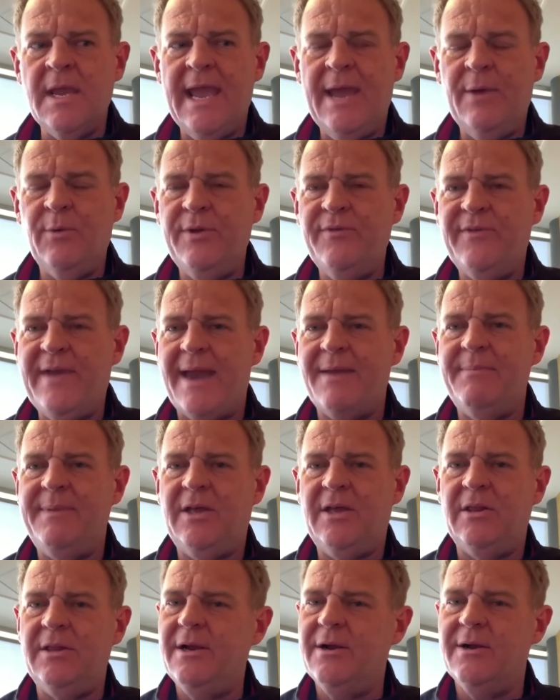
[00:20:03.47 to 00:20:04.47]
And we've got to be
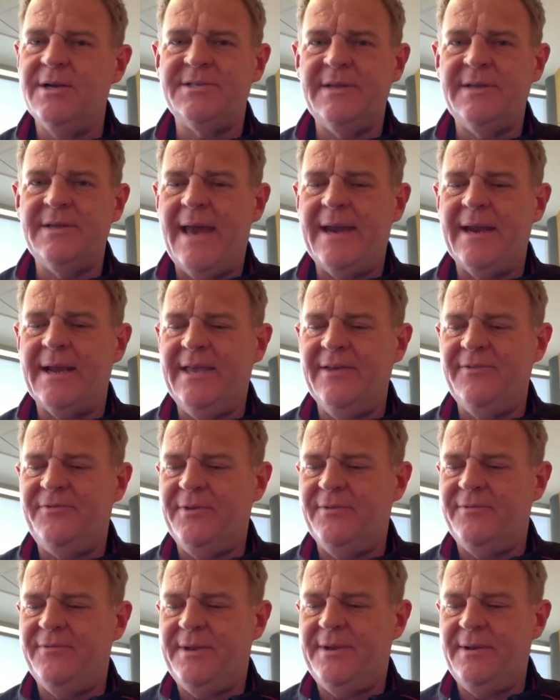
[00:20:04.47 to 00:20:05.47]
clear, it's not a
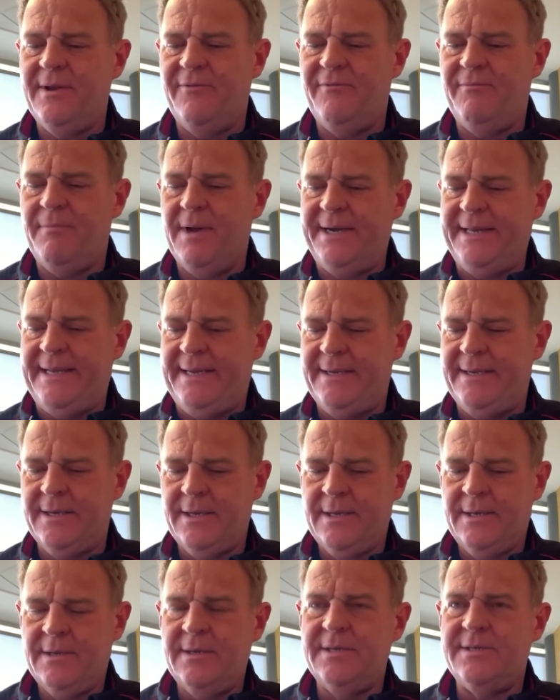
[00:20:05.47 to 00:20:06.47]
gift of money.
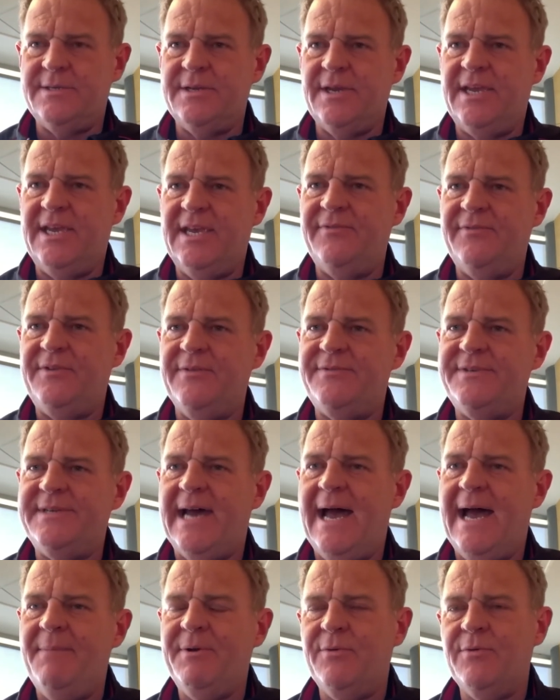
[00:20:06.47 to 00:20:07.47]
It's a gift of
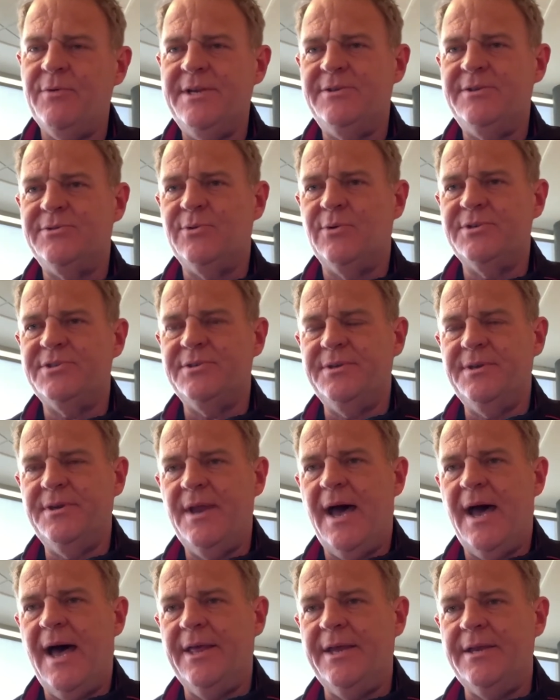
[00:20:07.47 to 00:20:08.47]
time and resource and
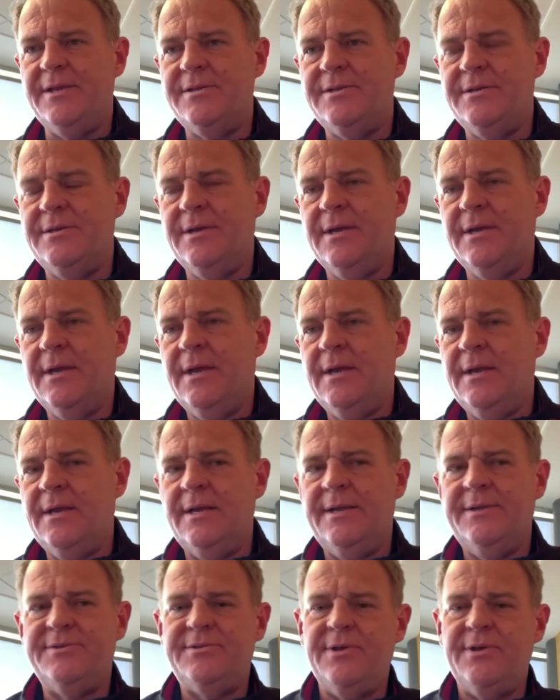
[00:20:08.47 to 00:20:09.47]
knowledge.
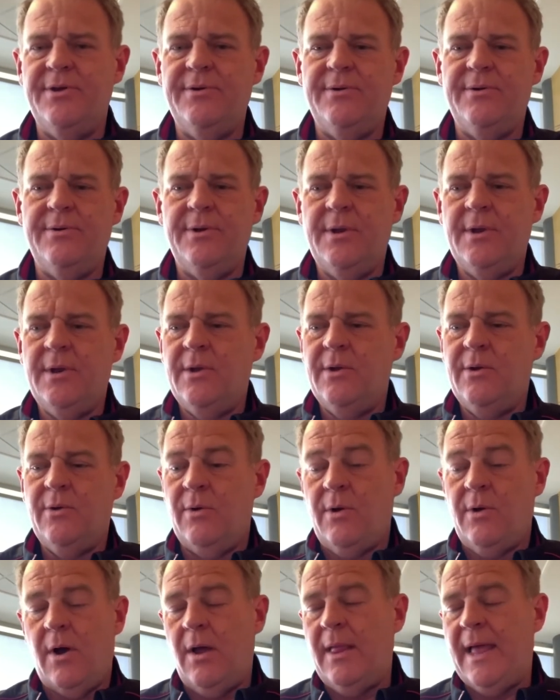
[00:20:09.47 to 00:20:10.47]
And so
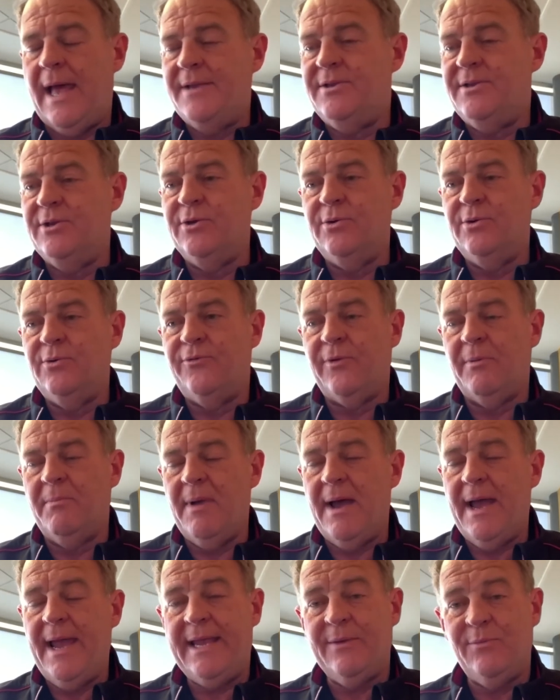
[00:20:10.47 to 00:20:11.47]
all I do for
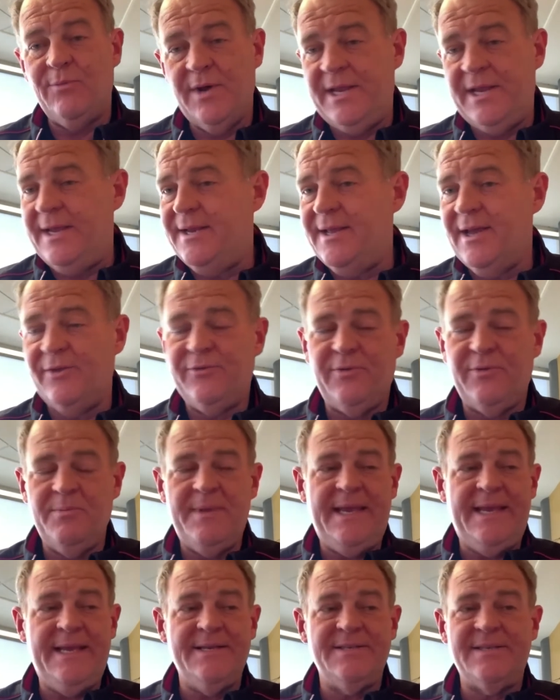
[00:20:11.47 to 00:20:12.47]
Mike and what he does for
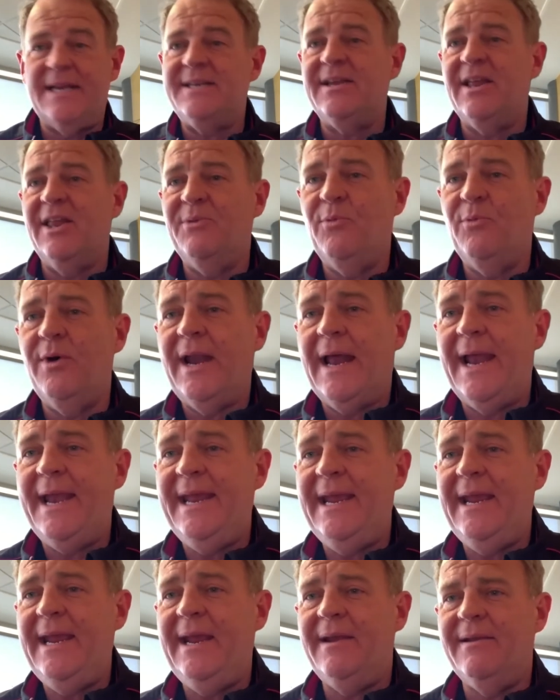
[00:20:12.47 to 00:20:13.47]
me is I tell him what I
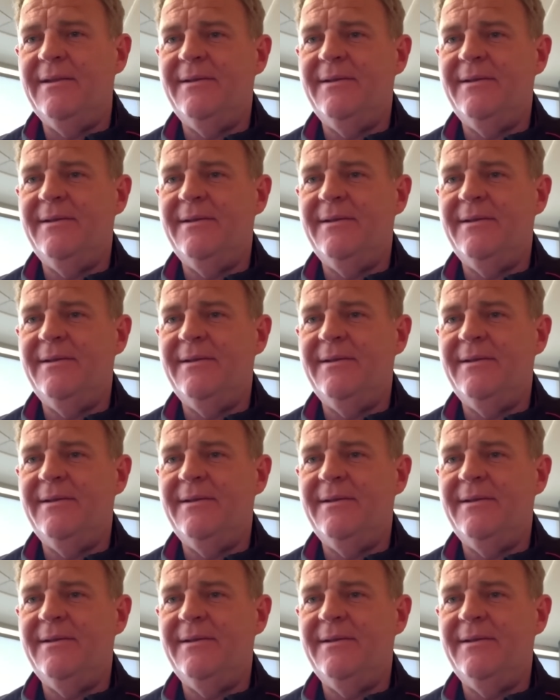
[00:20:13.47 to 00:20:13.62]
need.